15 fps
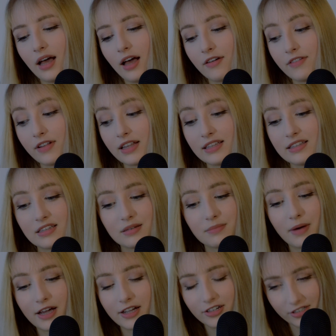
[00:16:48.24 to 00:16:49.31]
I feel
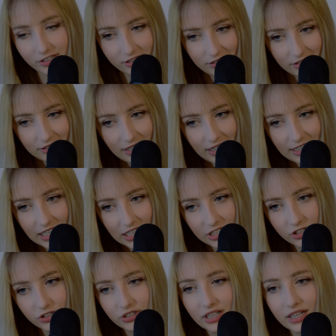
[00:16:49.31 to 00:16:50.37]
inspired again
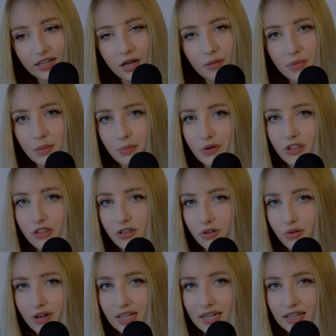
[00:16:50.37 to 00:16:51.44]
to, like, come up with new
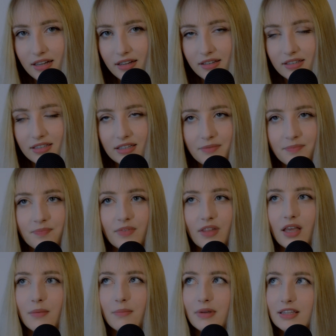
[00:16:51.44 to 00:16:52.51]
ideas.
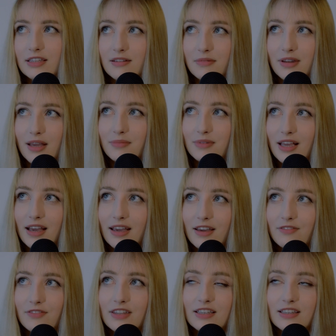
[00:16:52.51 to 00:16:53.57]
But sometimes I
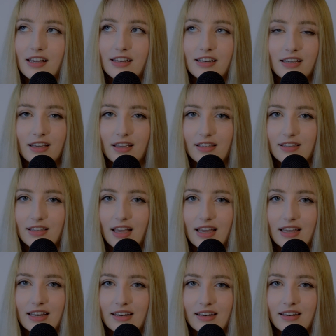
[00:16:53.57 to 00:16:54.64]
have these ideas
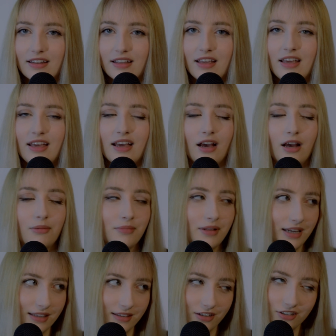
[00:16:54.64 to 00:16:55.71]
and I'm
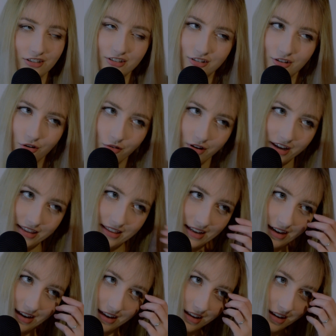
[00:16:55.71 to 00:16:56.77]
like, there's no way that
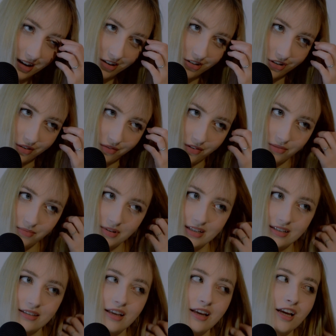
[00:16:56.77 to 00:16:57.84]
I can actually film
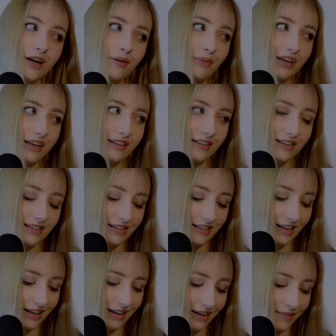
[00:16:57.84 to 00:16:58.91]
this, because it's
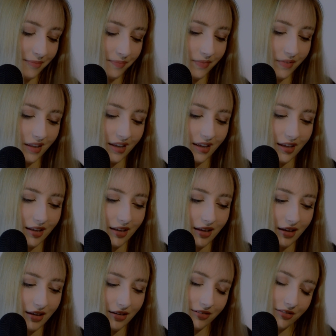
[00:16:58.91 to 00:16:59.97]
like,
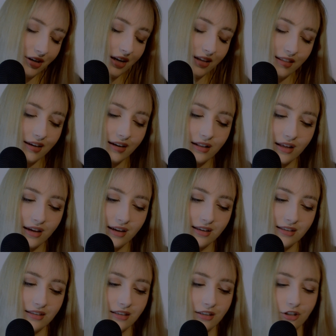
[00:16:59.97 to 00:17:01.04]
or I think, like,
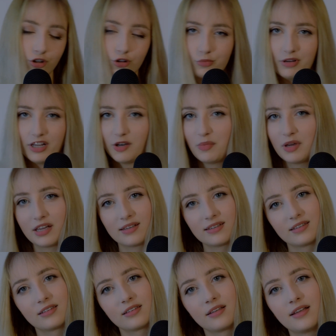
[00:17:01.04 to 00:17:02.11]
it's stupid
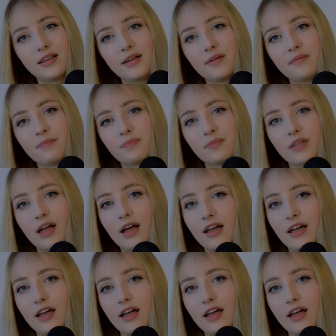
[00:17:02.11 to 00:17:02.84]
because I